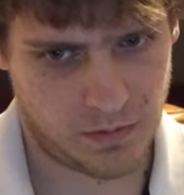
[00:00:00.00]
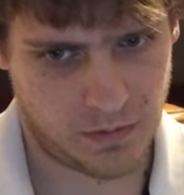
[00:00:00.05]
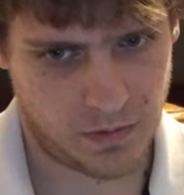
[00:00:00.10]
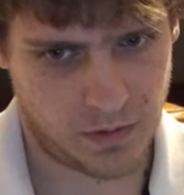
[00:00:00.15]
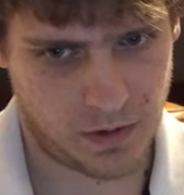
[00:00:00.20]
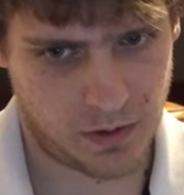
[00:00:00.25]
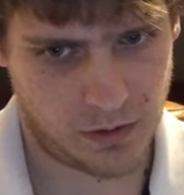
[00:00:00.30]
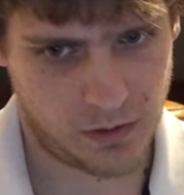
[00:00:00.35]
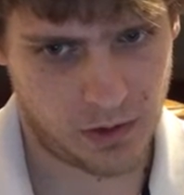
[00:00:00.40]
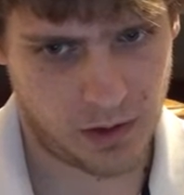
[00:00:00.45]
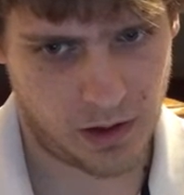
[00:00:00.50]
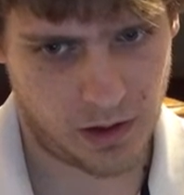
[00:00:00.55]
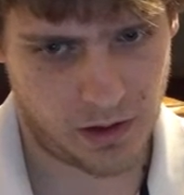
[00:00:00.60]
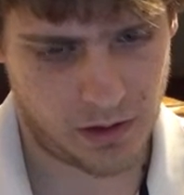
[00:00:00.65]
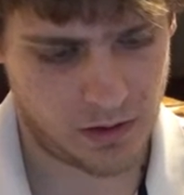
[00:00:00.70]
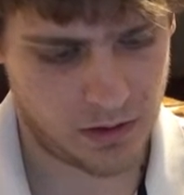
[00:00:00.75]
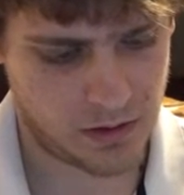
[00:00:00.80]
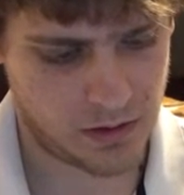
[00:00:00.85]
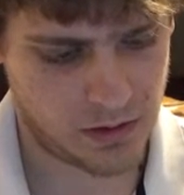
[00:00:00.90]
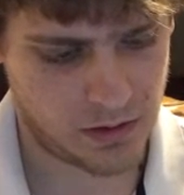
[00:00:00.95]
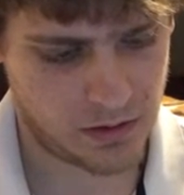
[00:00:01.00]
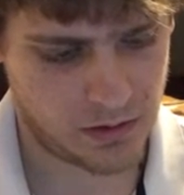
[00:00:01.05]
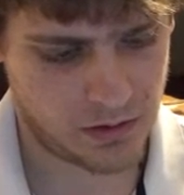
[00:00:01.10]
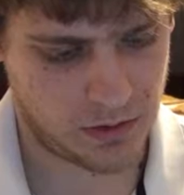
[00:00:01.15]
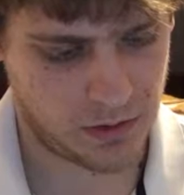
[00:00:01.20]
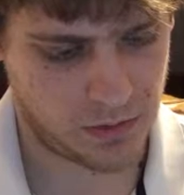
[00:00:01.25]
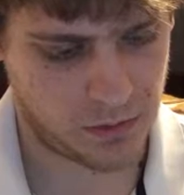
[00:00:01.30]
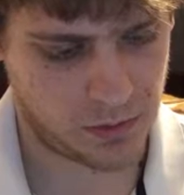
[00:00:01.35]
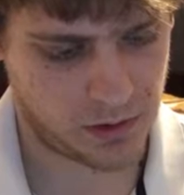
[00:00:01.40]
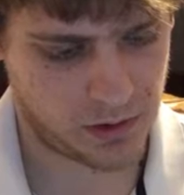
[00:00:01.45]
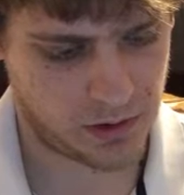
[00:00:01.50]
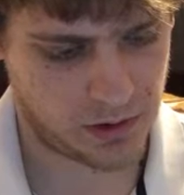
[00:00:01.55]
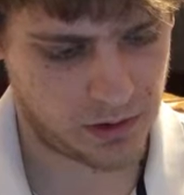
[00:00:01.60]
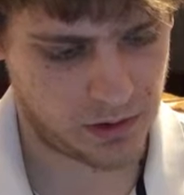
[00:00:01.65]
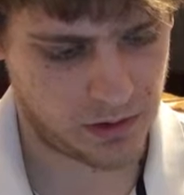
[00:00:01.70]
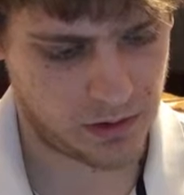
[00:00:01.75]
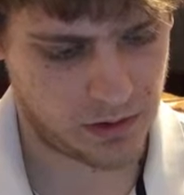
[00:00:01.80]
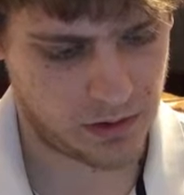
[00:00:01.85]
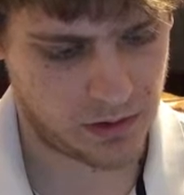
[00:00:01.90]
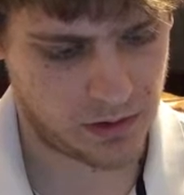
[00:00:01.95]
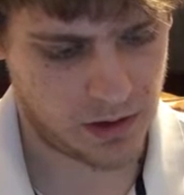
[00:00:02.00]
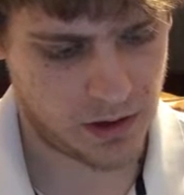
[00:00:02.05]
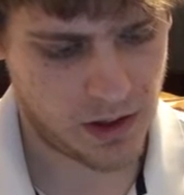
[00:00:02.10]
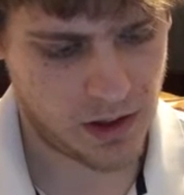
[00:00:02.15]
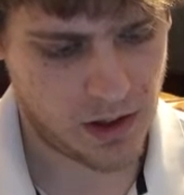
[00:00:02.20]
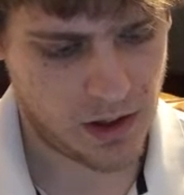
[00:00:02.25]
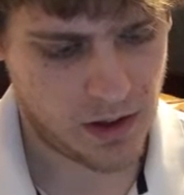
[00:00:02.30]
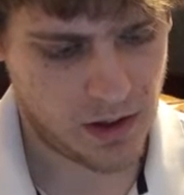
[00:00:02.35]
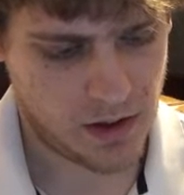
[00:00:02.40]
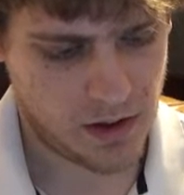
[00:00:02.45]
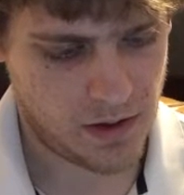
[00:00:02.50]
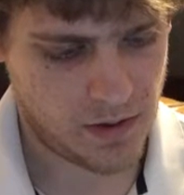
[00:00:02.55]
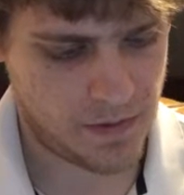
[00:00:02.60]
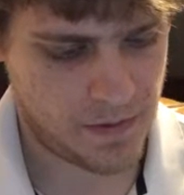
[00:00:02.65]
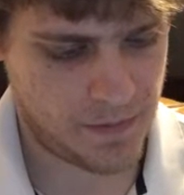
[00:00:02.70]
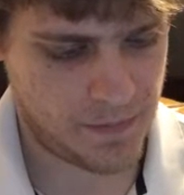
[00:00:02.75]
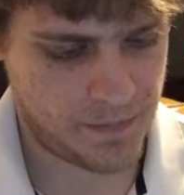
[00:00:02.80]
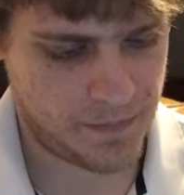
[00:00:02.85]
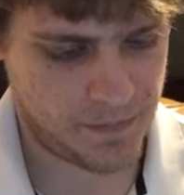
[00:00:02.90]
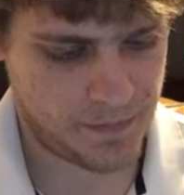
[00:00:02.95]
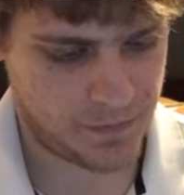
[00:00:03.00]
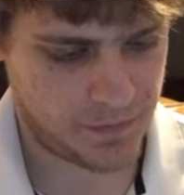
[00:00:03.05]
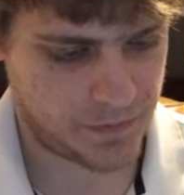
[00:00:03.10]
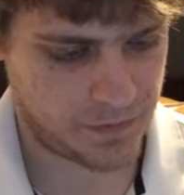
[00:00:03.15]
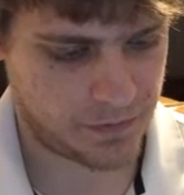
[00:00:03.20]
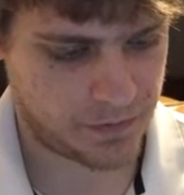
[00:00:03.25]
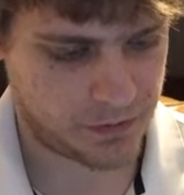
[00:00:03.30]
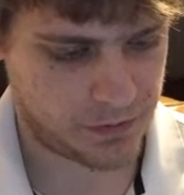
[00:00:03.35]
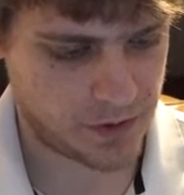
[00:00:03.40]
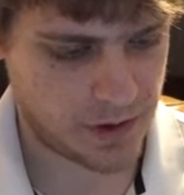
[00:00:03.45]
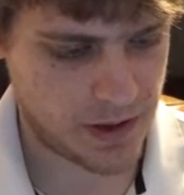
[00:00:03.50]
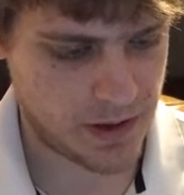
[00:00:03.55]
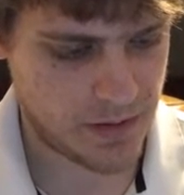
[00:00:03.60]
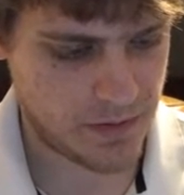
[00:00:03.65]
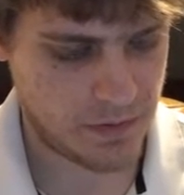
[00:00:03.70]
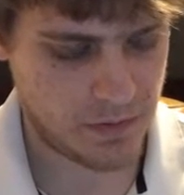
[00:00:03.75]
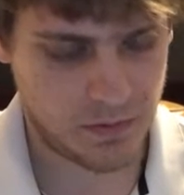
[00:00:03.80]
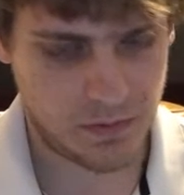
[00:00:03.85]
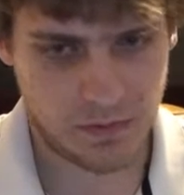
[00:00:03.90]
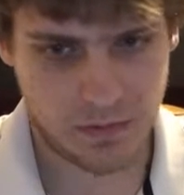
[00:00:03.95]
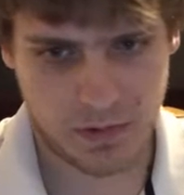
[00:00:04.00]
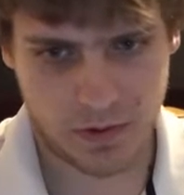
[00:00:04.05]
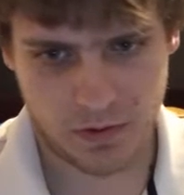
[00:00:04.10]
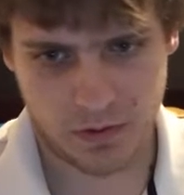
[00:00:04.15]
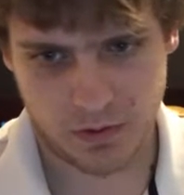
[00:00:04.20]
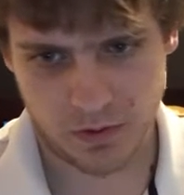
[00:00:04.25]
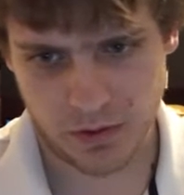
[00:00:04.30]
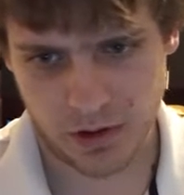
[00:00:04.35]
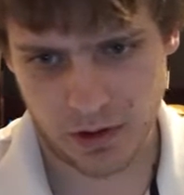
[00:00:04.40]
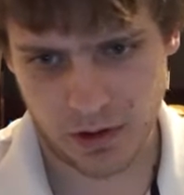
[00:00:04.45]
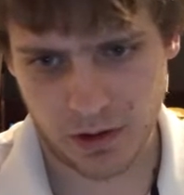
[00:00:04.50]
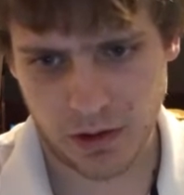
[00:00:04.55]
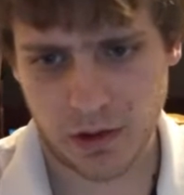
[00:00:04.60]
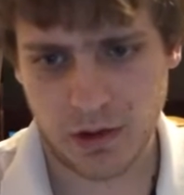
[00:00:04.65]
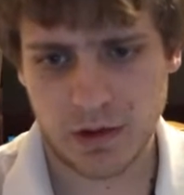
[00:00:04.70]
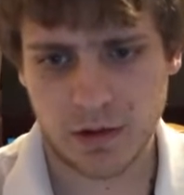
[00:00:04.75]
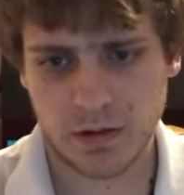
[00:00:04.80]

new layer, duplicate it. Frame 3.